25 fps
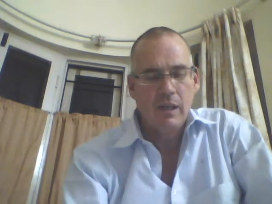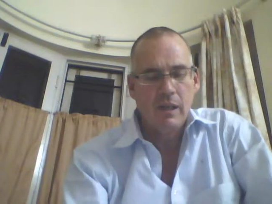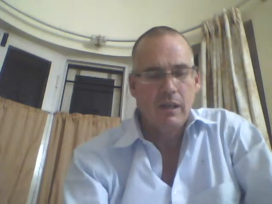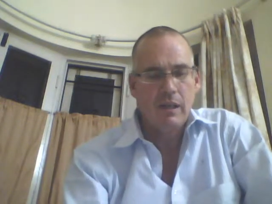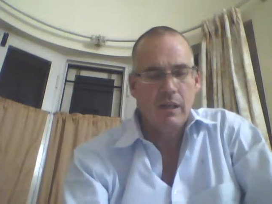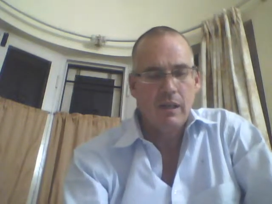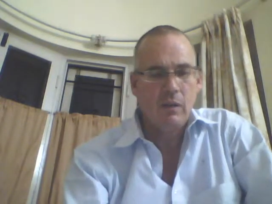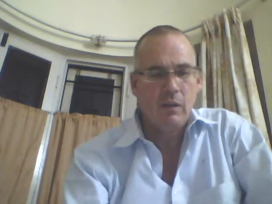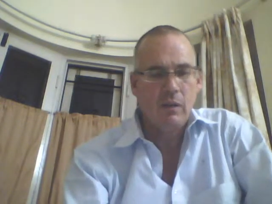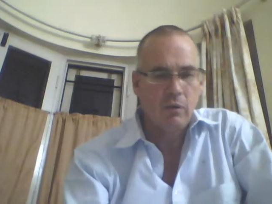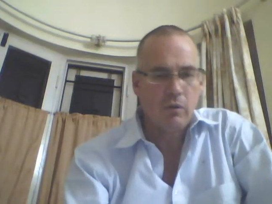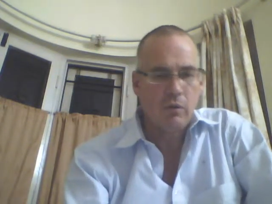
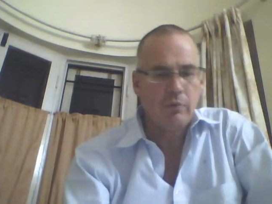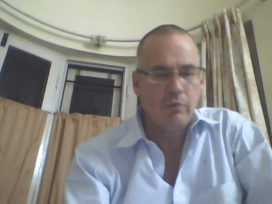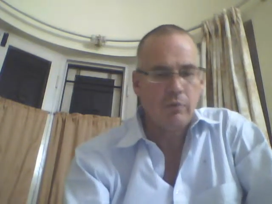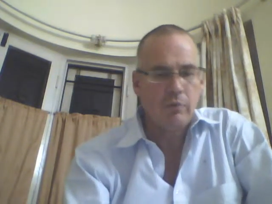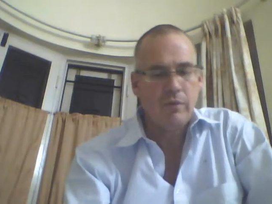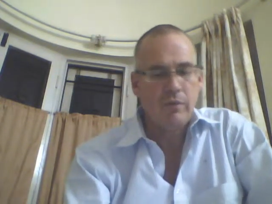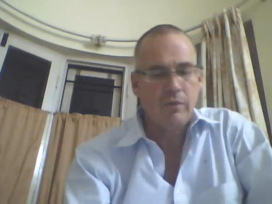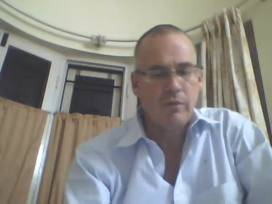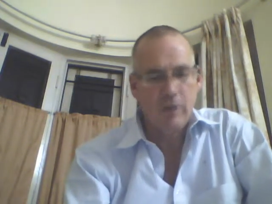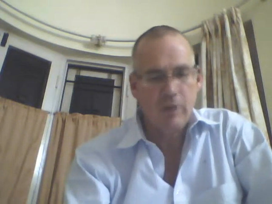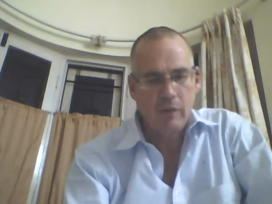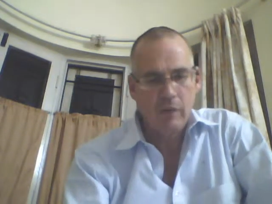And he
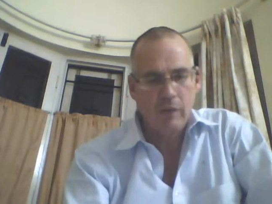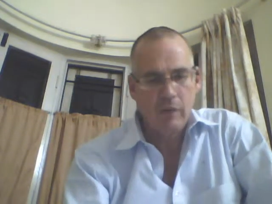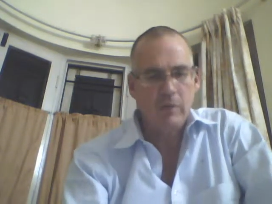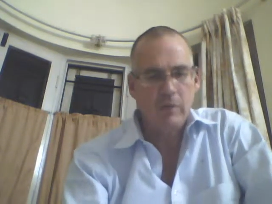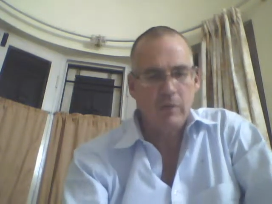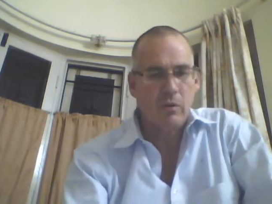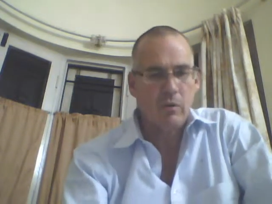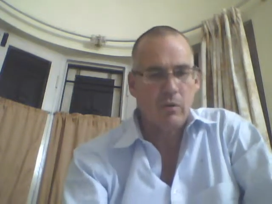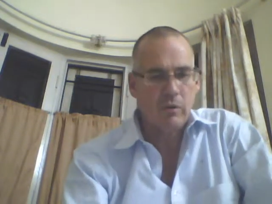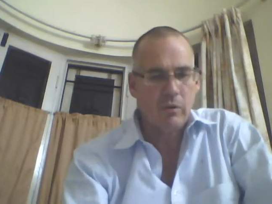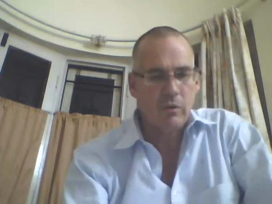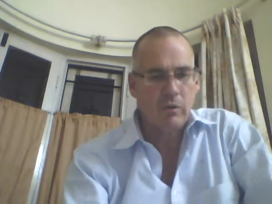ordered, you know, helped
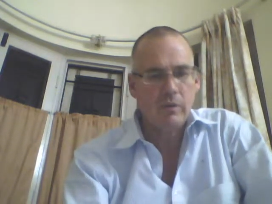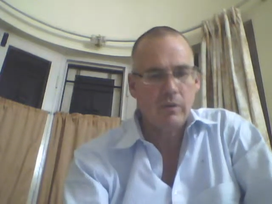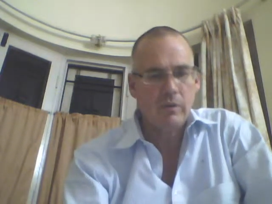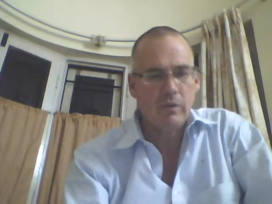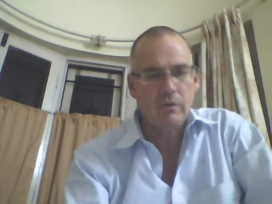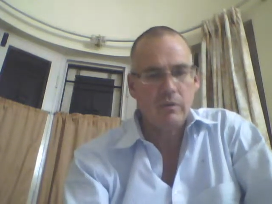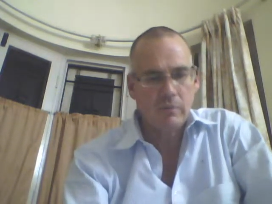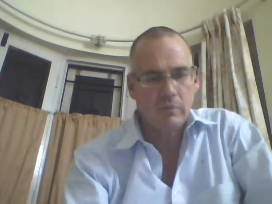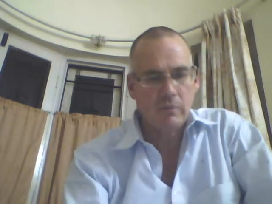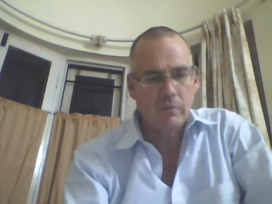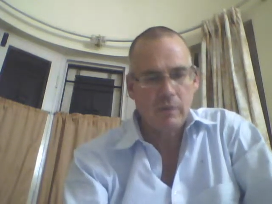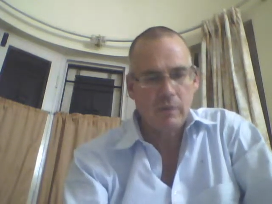me order
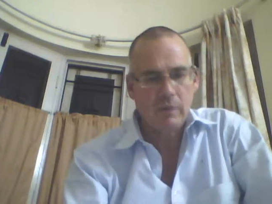and